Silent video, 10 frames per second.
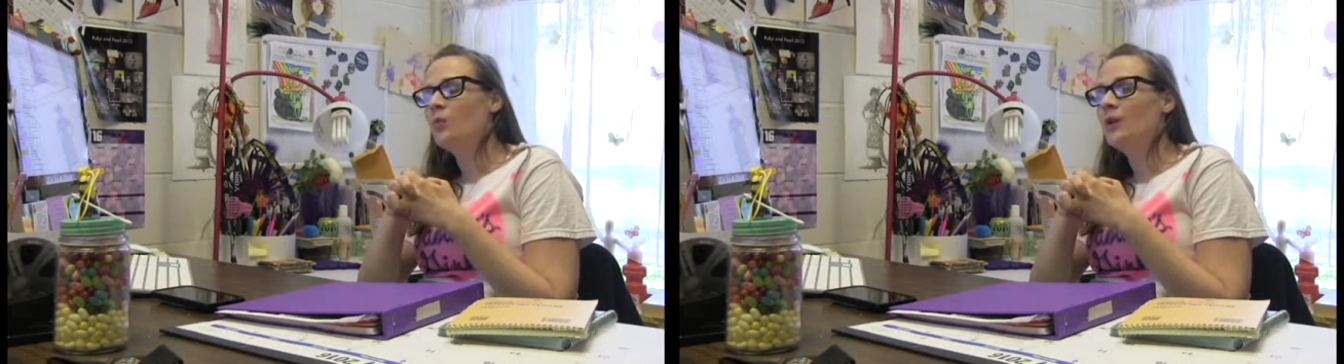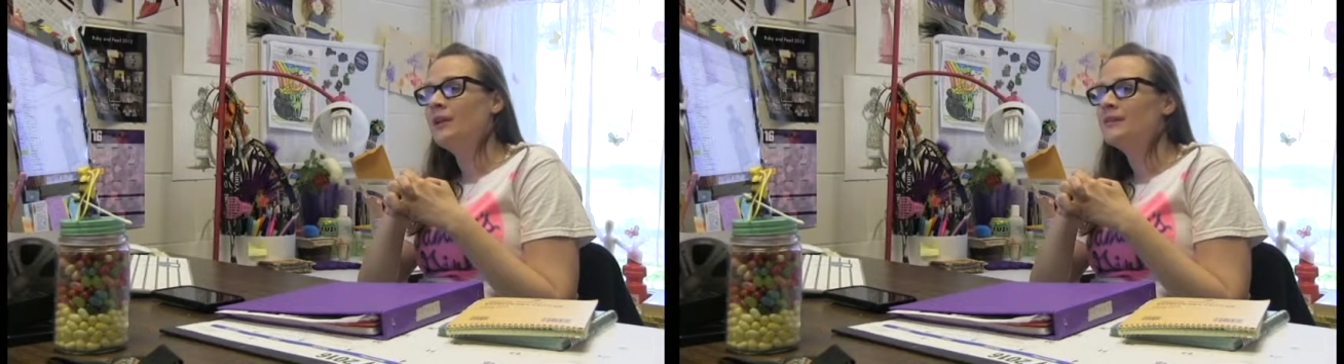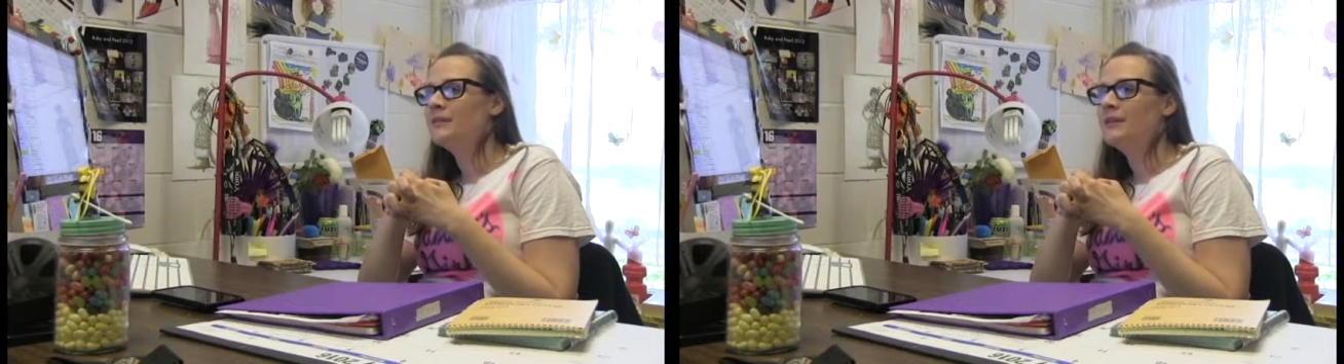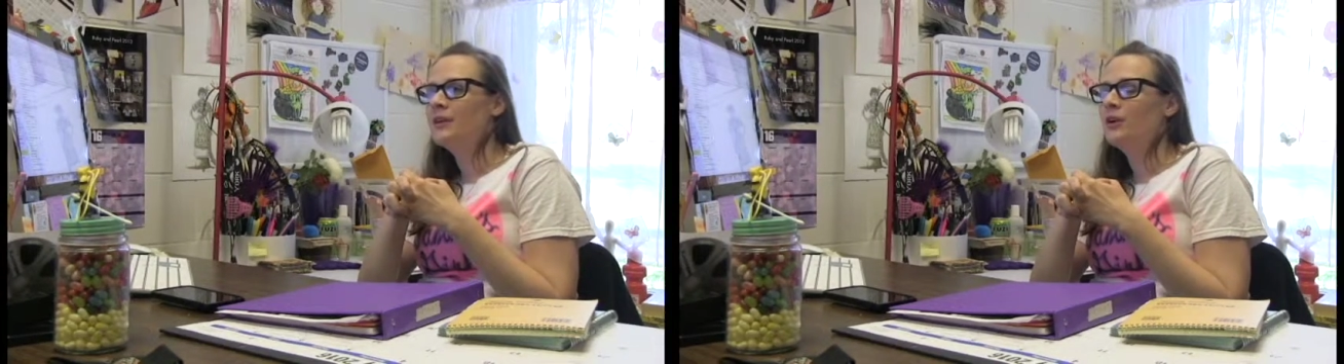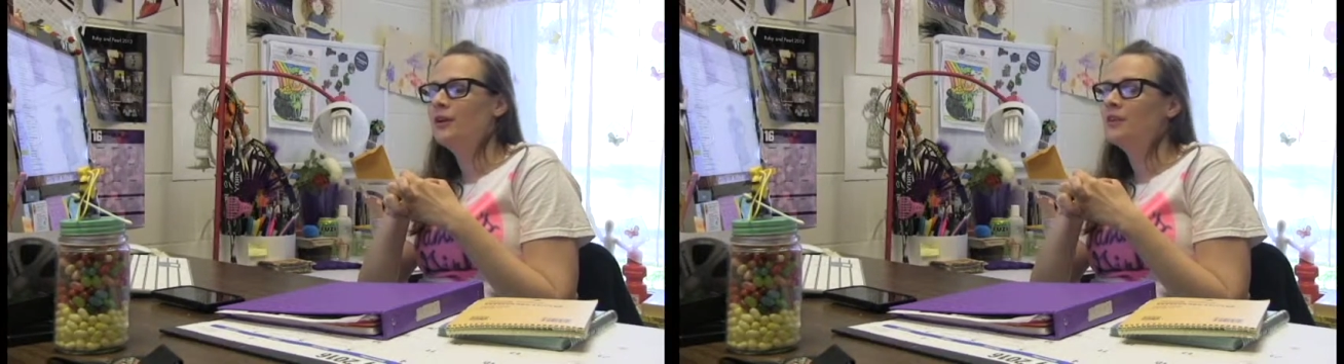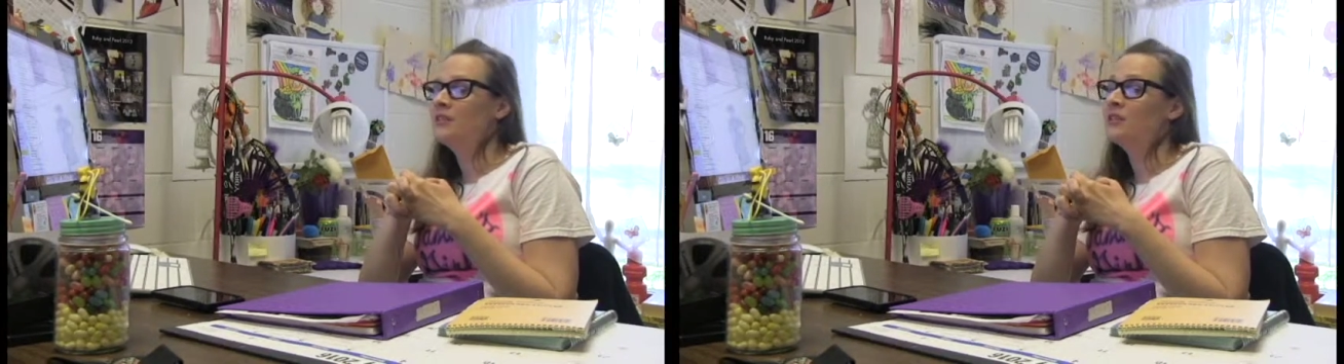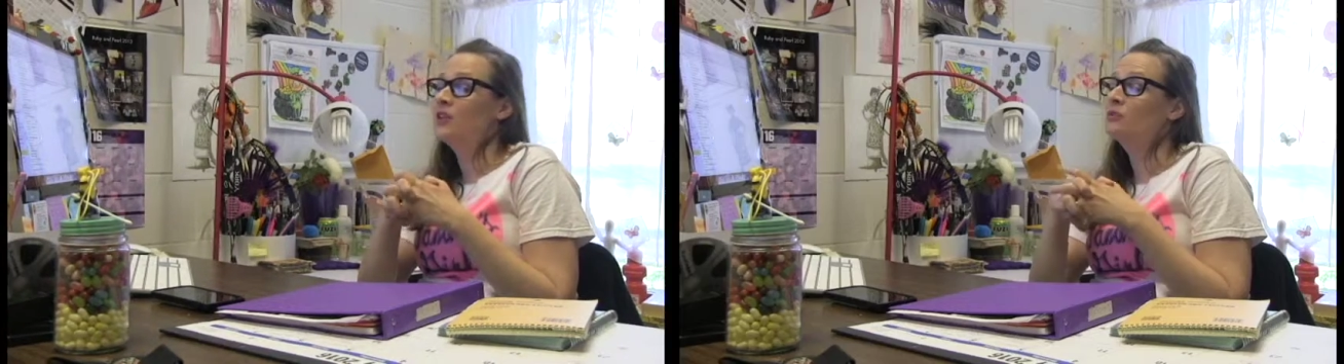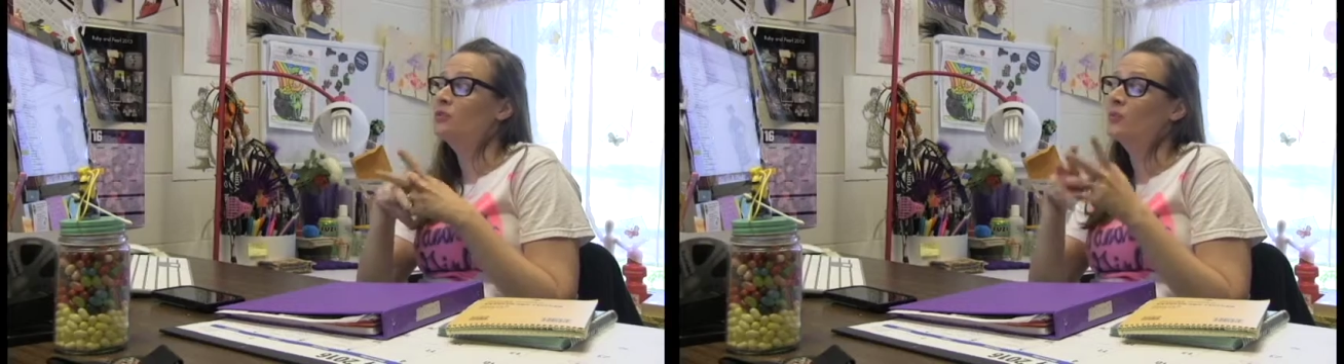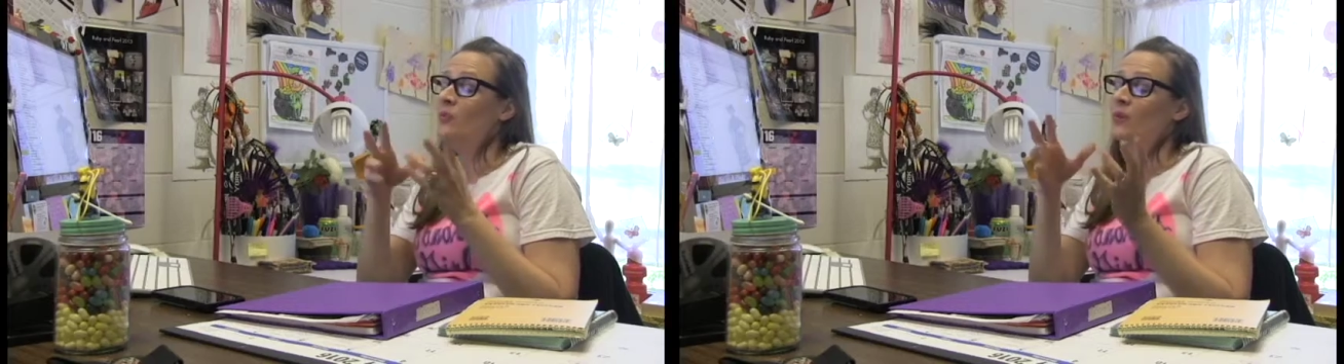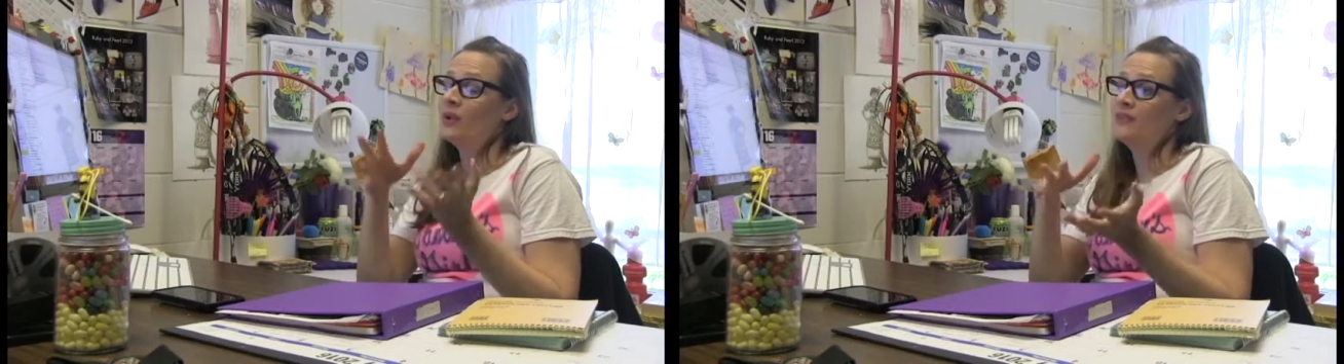What is theater? Is theater
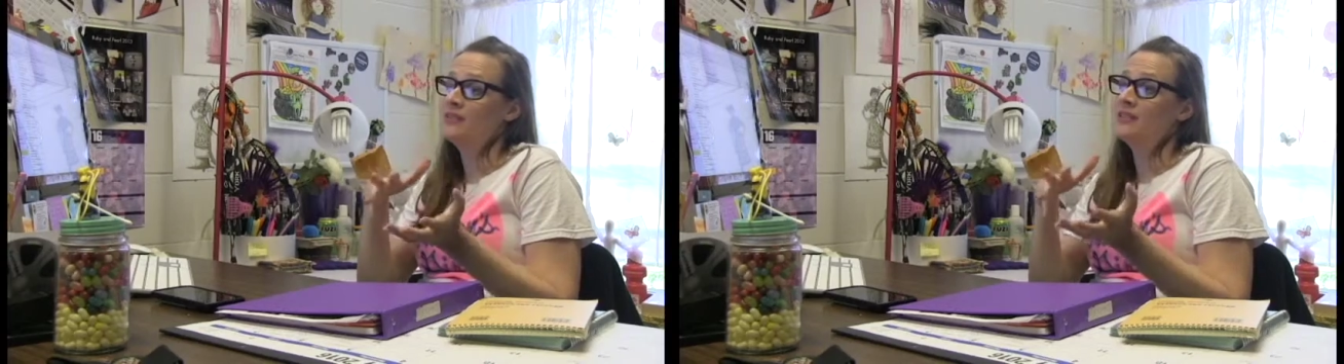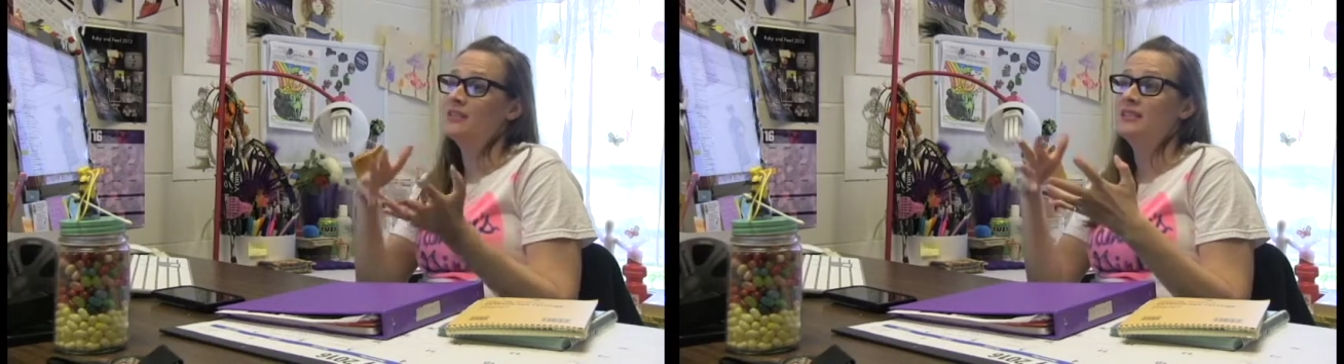relevant